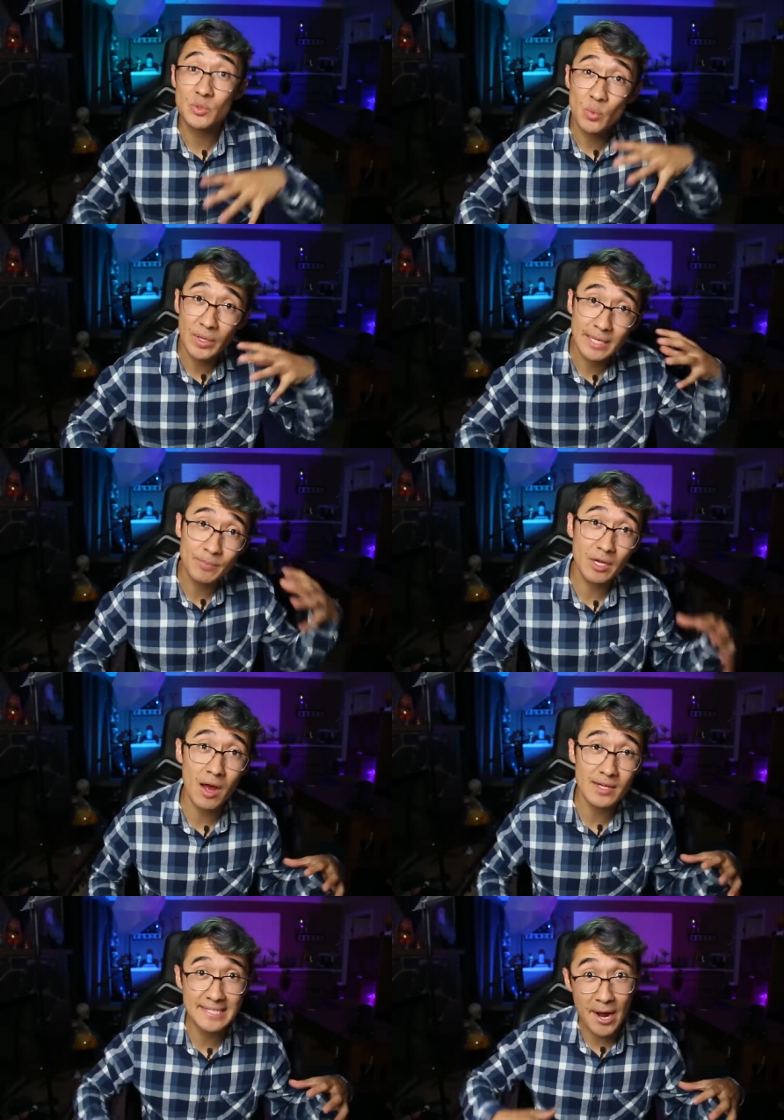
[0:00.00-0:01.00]
Since we want to keep the
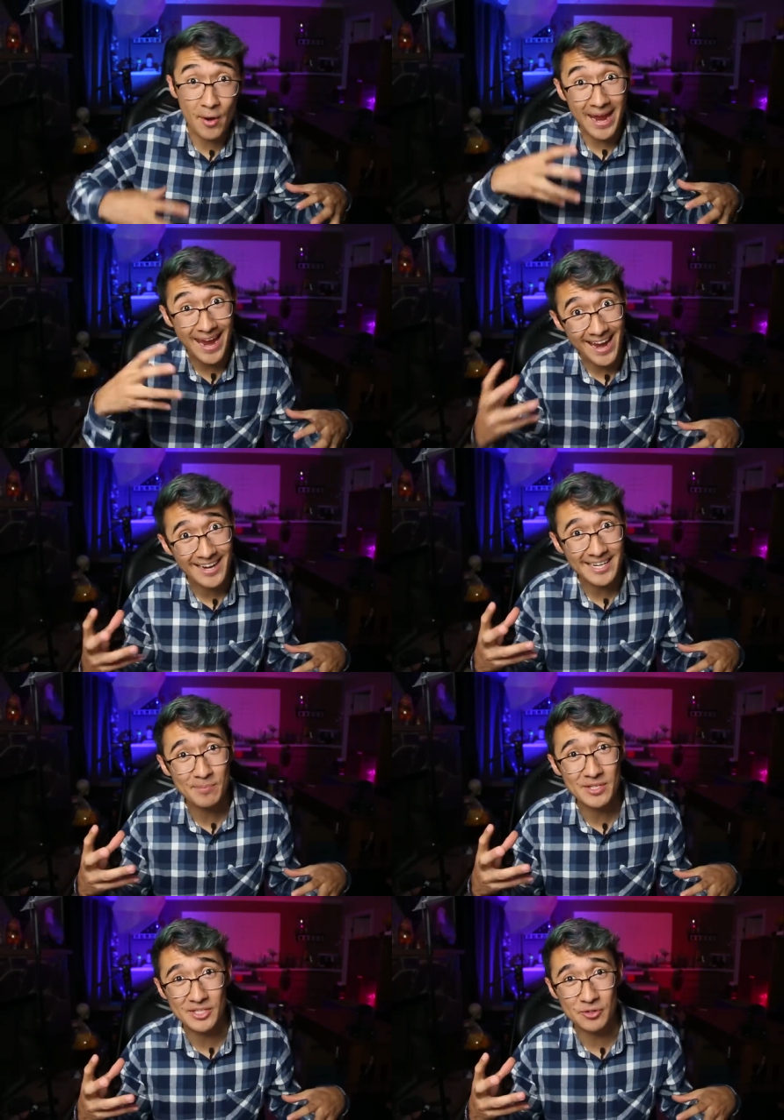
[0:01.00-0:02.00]
cost down and
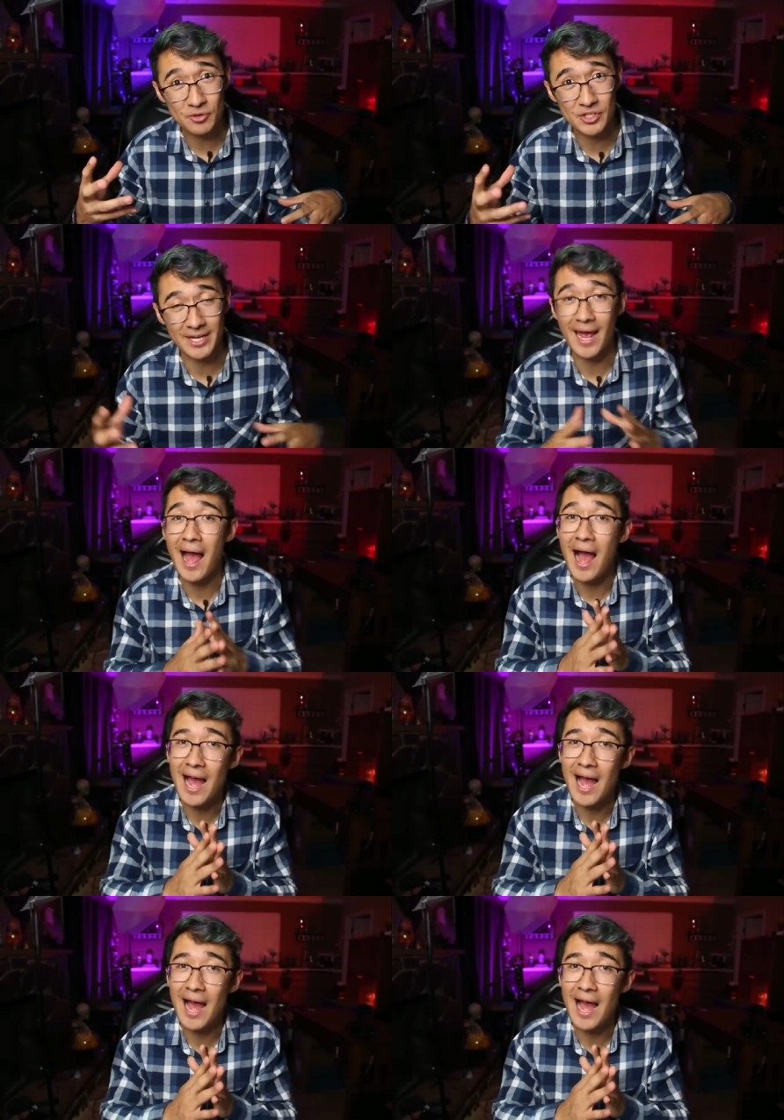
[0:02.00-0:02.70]
keep this interesting,